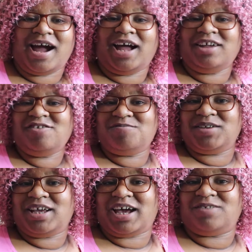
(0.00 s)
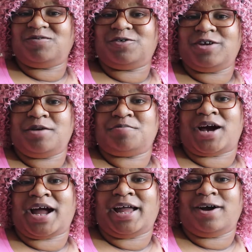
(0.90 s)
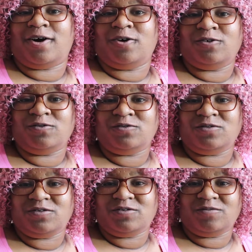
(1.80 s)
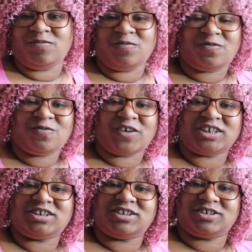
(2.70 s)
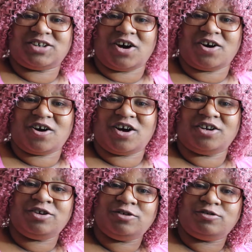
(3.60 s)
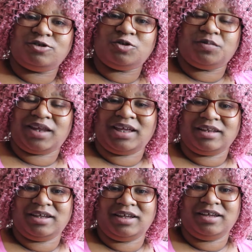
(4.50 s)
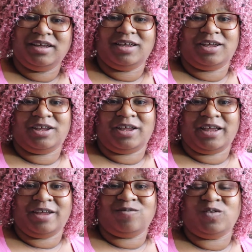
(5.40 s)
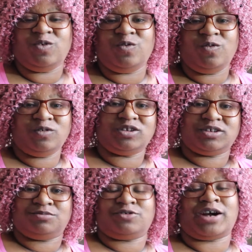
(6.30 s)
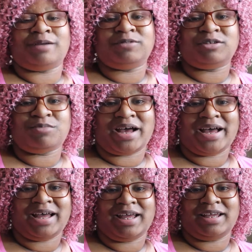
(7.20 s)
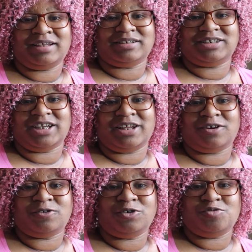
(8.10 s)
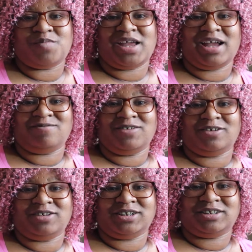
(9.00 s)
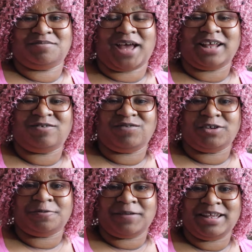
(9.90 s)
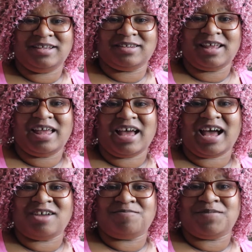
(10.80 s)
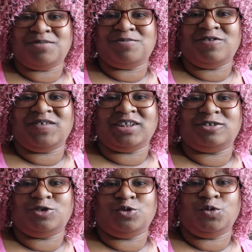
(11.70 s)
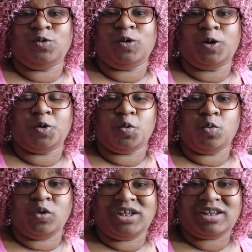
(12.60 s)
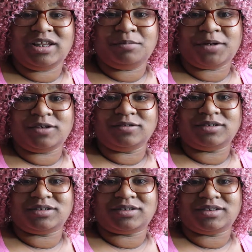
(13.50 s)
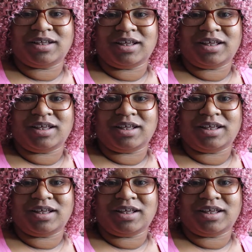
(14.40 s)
I've been kind of doing my own fresh start on YouTube lately. If you subscribe to my channel, you may have noticed the past few weeks I've been moving to weekly posts,